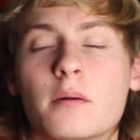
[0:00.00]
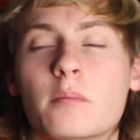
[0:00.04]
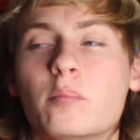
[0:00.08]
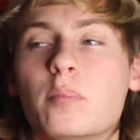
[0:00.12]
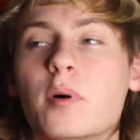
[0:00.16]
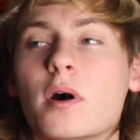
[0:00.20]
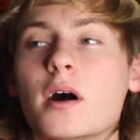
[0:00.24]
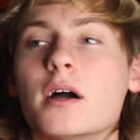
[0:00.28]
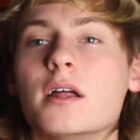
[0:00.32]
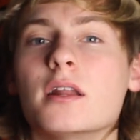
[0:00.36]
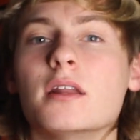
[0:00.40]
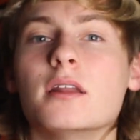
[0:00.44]

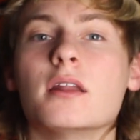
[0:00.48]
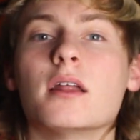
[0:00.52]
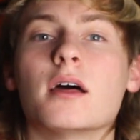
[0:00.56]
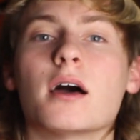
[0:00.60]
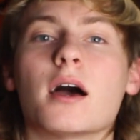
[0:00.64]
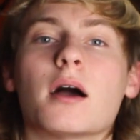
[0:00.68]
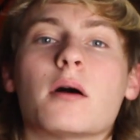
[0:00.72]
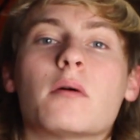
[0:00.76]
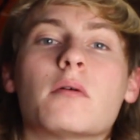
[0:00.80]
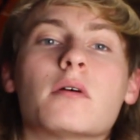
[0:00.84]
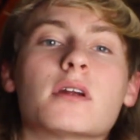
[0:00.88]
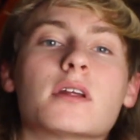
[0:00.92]
But
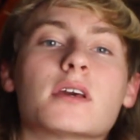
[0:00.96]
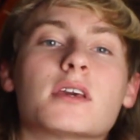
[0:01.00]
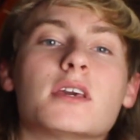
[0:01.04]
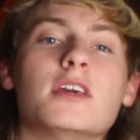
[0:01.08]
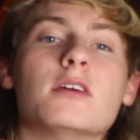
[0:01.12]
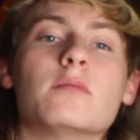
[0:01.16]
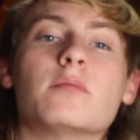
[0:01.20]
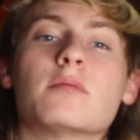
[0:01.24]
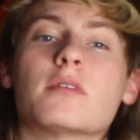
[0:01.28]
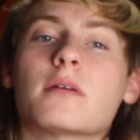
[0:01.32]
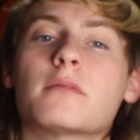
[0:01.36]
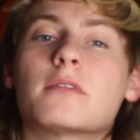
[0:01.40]
I want to
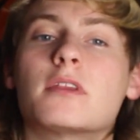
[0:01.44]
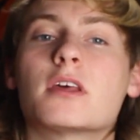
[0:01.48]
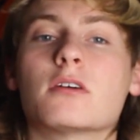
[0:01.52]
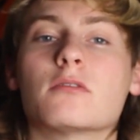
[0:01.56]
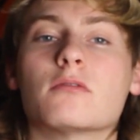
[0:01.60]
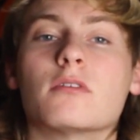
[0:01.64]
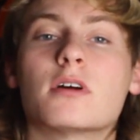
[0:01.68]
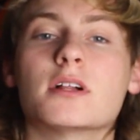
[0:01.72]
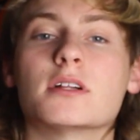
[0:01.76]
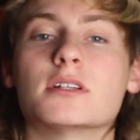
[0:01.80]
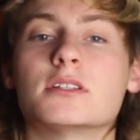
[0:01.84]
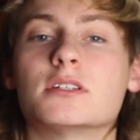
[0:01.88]
keep something
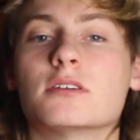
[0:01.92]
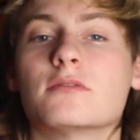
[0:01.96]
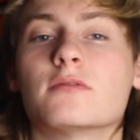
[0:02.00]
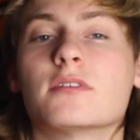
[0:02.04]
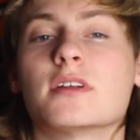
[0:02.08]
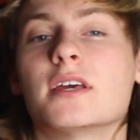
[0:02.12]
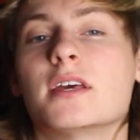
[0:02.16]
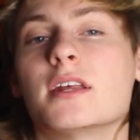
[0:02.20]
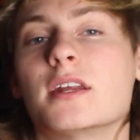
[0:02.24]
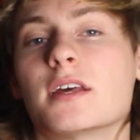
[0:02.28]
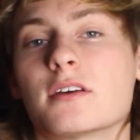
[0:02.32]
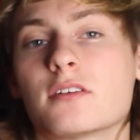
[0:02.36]

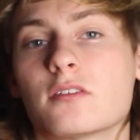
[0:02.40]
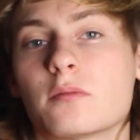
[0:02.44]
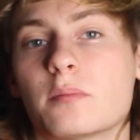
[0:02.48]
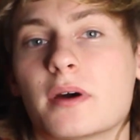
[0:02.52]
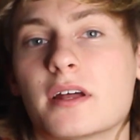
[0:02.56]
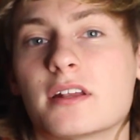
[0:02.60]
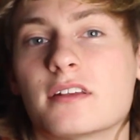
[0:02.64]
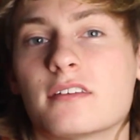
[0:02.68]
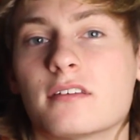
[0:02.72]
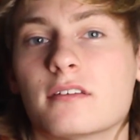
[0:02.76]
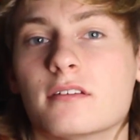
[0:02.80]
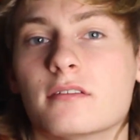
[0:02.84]
relatively
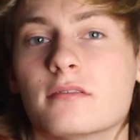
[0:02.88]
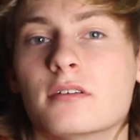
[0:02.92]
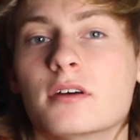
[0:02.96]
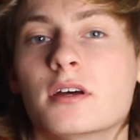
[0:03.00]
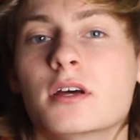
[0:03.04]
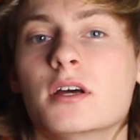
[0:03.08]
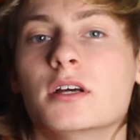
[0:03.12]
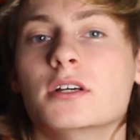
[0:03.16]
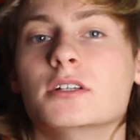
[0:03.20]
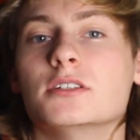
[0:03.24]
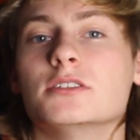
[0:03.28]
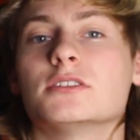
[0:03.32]
inexpensive.
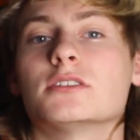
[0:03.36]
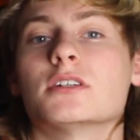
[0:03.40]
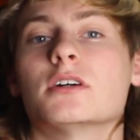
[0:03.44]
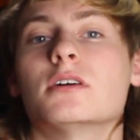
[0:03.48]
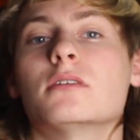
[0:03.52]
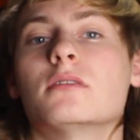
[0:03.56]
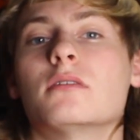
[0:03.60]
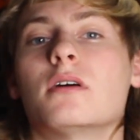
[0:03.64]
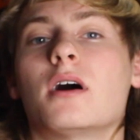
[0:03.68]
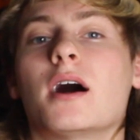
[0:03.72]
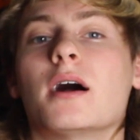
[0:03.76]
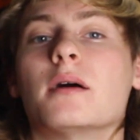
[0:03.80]

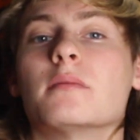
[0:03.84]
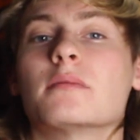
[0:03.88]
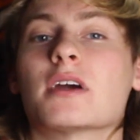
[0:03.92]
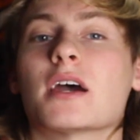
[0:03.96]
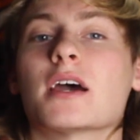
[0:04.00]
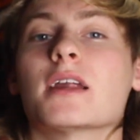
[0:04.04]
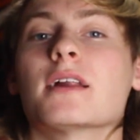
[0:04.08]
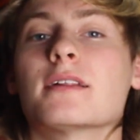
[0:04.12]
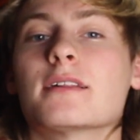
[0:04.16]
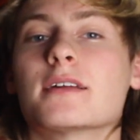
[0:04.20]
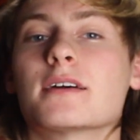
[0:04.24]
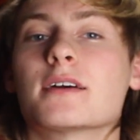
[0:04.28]
So I'm
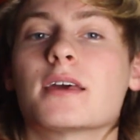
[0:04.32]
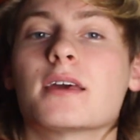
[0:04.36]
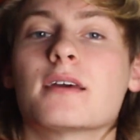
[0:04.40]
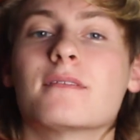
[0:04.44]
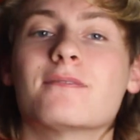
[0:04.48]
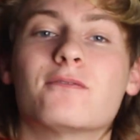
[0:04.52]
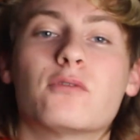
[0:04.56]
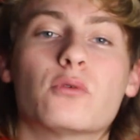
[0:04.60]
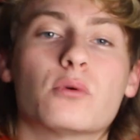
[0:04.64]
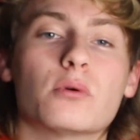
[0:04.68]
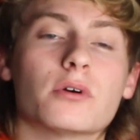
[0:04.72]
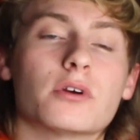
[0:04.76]
kind of looking
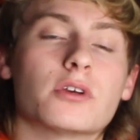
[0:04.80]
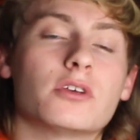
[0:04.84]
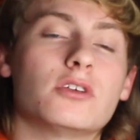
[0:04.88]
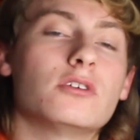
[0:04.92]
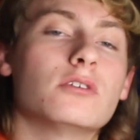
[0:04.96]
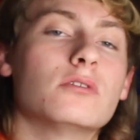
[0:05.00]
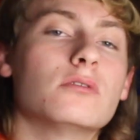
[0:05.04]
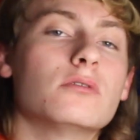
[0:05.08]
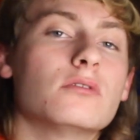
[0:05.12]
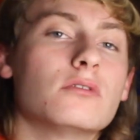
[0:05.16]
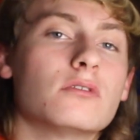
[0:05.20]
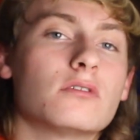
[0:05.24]
for
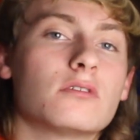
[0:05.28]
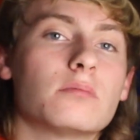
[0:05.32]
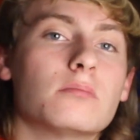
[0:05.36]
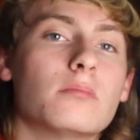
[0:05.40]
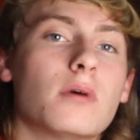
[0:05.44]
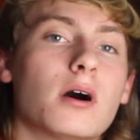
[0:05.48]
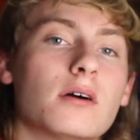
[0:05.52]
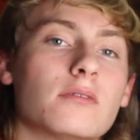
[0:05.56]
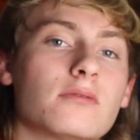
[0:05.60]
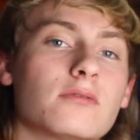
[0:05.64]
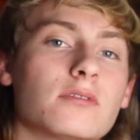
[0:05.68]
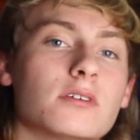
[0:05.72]
used
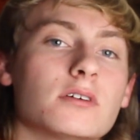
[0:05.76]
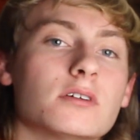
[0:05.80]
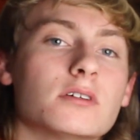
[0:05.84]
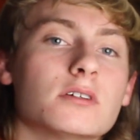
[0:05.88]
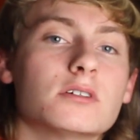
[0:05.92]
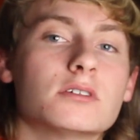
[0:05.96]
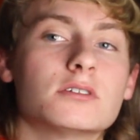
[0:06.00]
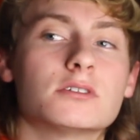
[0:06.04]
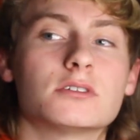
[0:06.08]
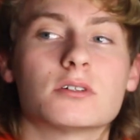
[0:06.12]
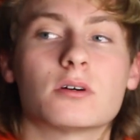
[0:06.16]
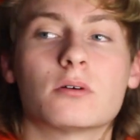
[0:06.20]

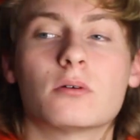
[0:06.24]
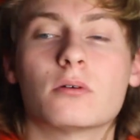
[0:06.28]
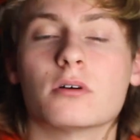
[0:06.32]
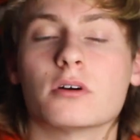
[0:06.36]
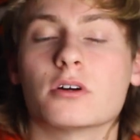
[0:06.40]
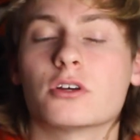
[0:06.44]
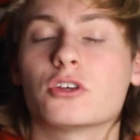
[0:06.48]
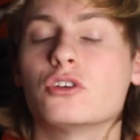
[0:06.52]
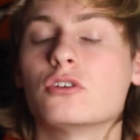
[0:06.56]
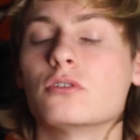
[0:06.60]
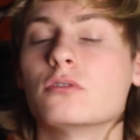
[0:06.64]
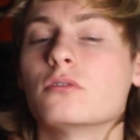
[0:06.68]
mufflers or
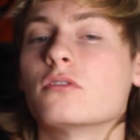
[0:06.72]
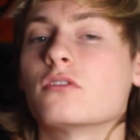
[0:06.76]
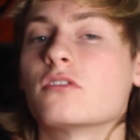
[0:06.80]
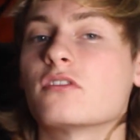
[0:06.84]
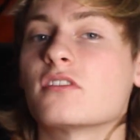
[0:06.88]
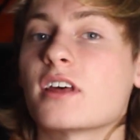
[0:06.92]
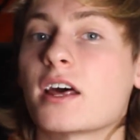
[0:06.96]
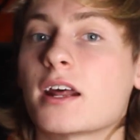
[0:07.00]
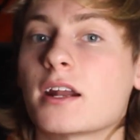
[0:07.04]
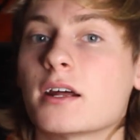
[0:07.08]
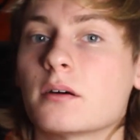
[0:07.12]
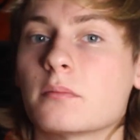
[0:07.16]
used
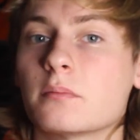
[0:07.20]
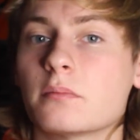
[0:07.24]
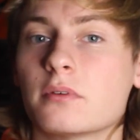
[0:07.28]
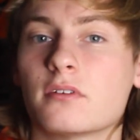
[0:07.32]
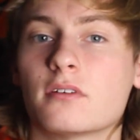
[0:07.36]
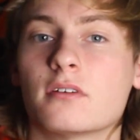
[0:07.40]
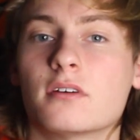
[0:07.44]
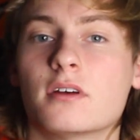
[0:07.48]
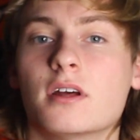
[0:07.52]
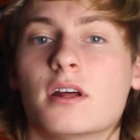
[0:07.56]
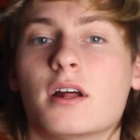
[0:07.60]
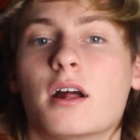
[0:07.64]

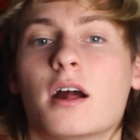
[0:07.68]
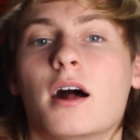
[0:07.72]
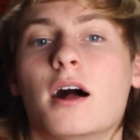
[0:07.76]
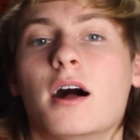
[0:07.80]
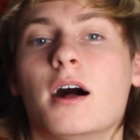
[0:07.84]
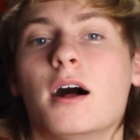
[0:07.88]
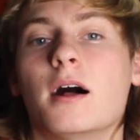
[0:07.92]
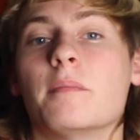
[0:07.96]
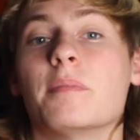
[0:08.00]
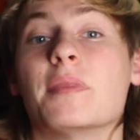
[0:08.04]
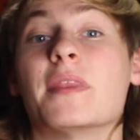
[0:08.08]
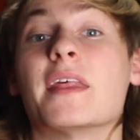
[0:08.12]
setups
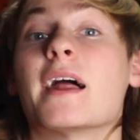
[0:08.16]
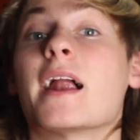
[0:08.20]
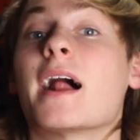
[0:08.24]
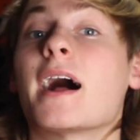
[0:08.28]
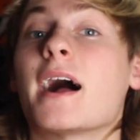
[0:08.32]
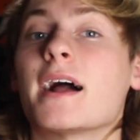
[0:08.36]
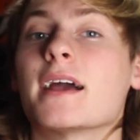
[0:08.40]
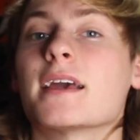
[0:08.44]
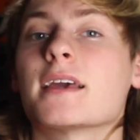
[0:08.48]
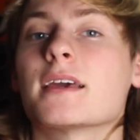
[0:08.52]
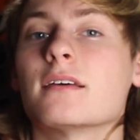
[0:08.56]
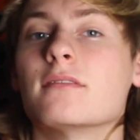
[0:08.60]
that
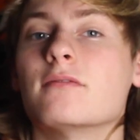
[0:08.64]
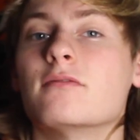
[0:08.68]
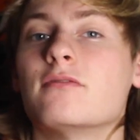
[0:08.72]
I can